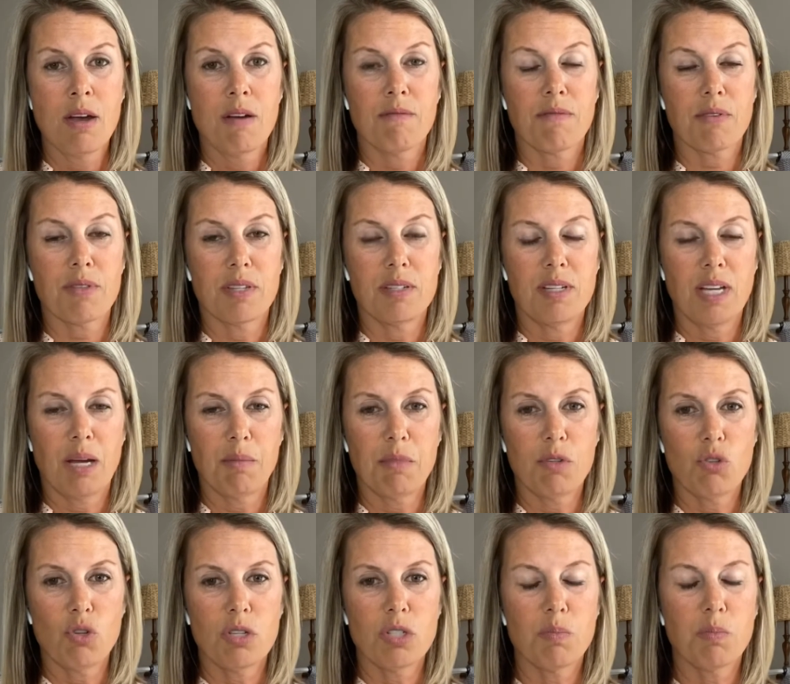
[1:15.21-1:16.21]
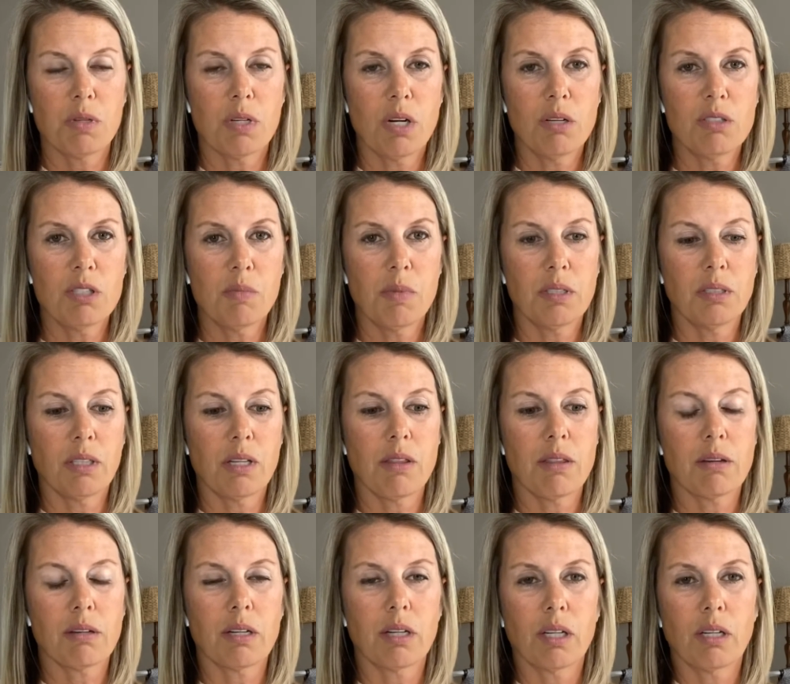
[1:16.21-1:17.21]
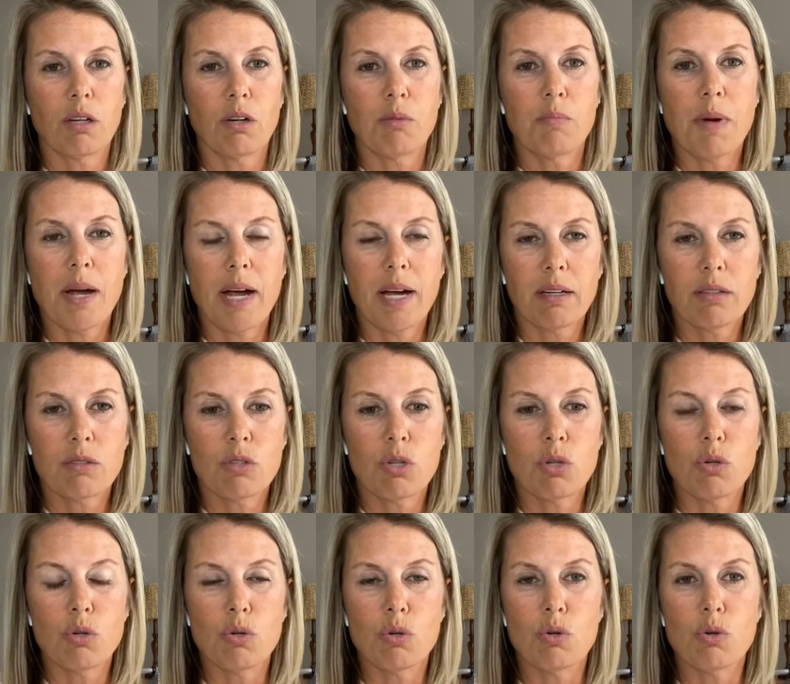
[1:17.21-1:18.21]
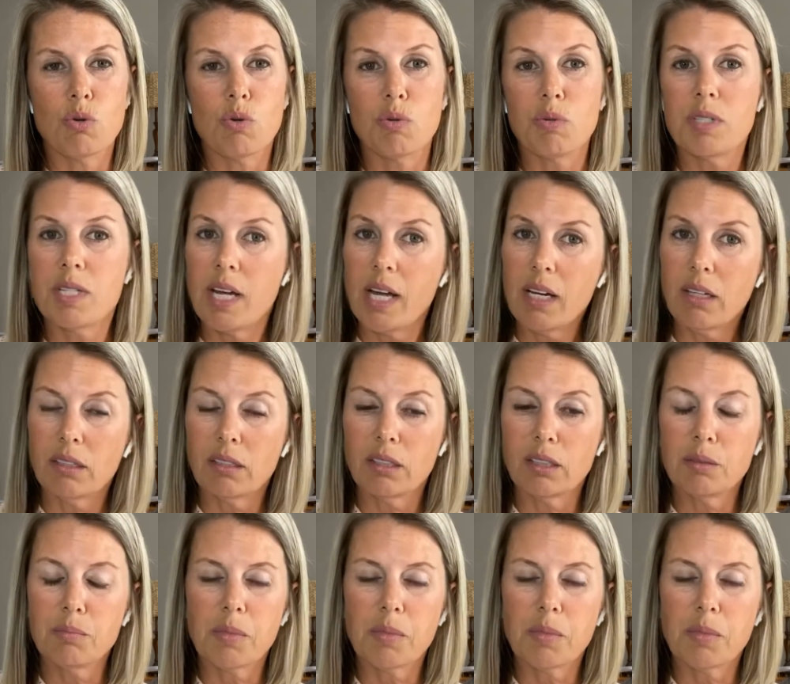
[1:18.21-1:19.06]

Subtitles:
for the damages, but ultimately they're going to go back to Taylor,